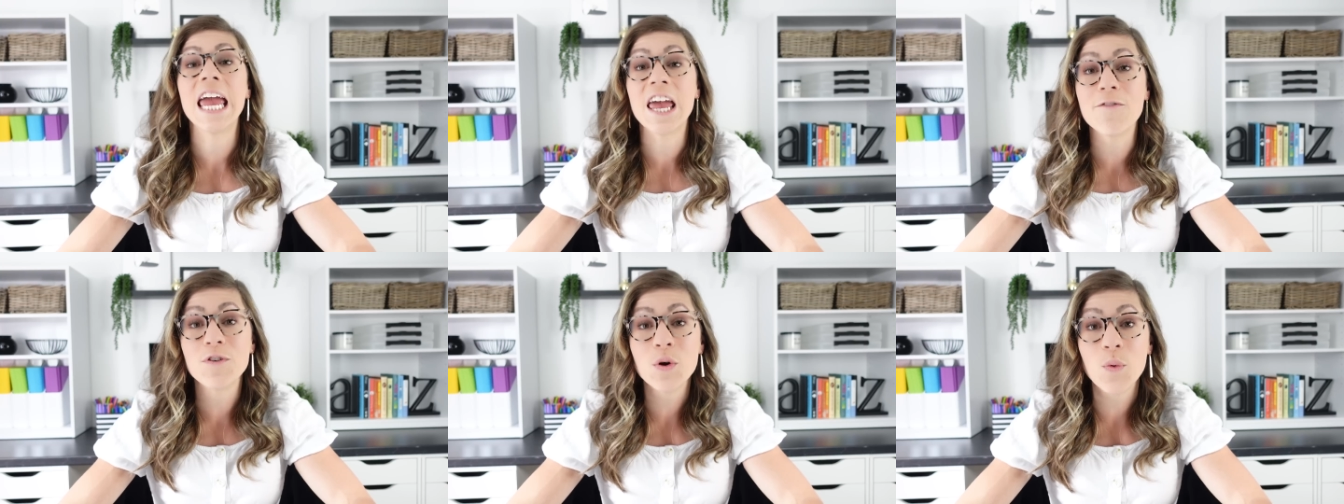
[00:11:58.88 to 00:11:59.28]

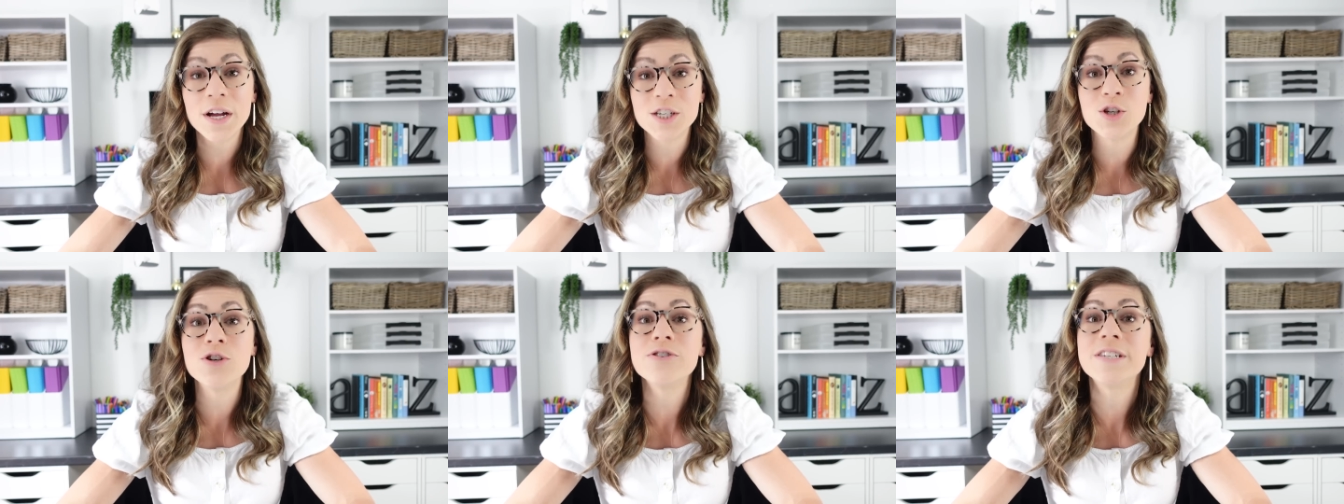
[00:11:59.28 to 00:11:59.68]
If you
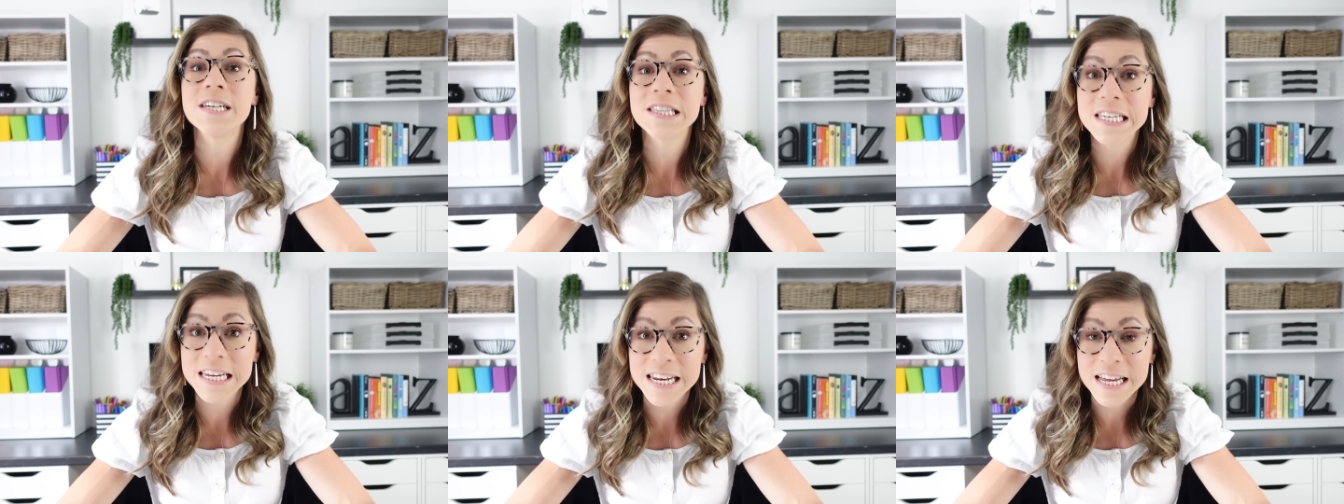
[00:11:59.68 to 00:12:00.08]
want to
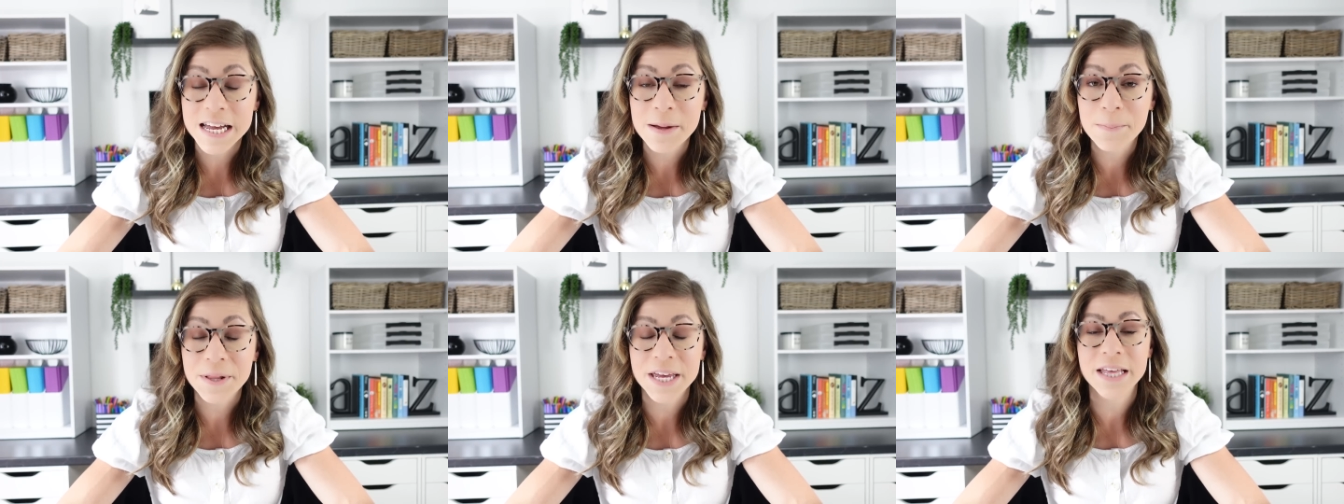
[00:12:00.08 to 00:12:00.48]
delete it
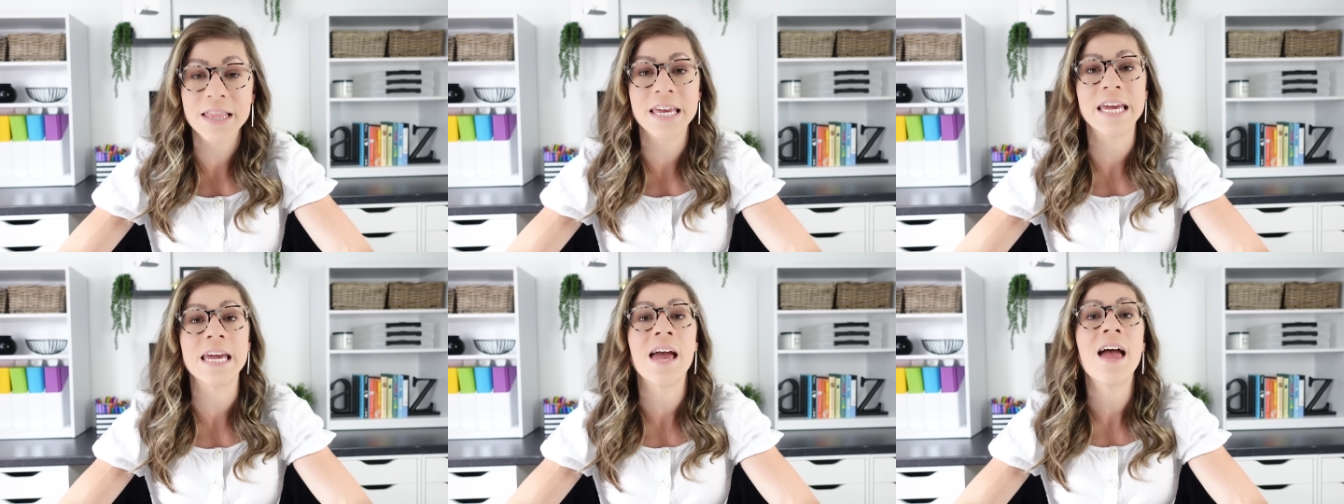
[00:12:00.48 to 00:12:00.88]

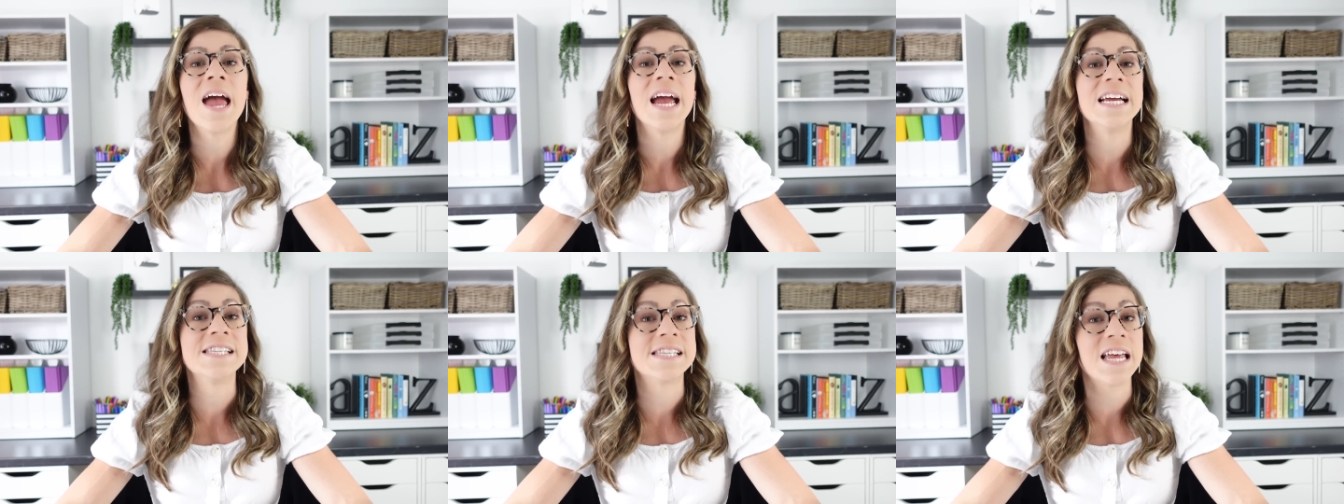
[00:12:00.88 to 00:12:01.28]
completely,
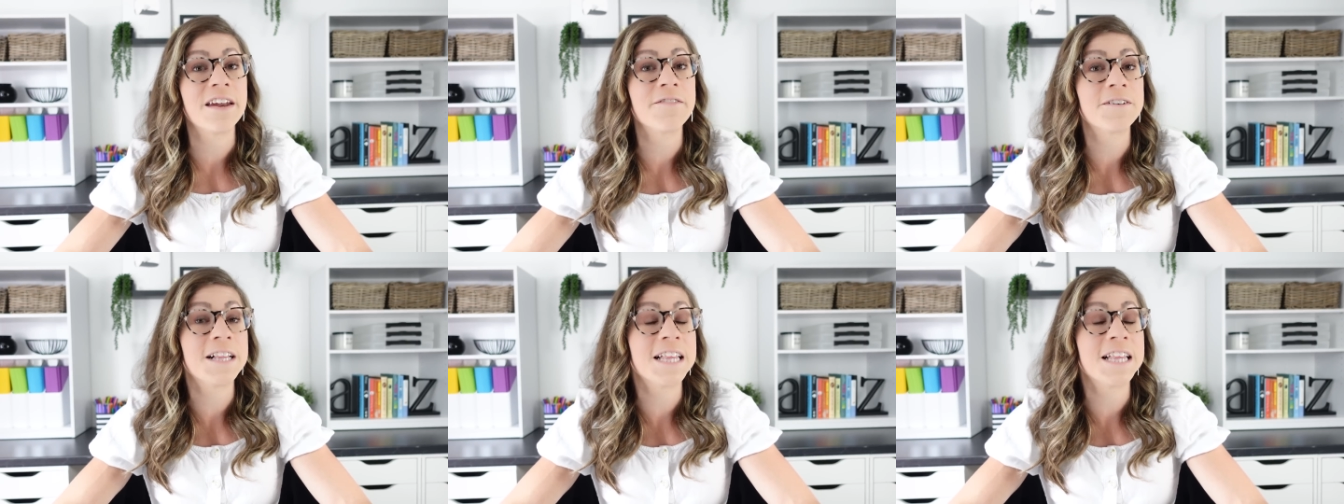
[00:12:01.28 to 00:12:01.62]
instead of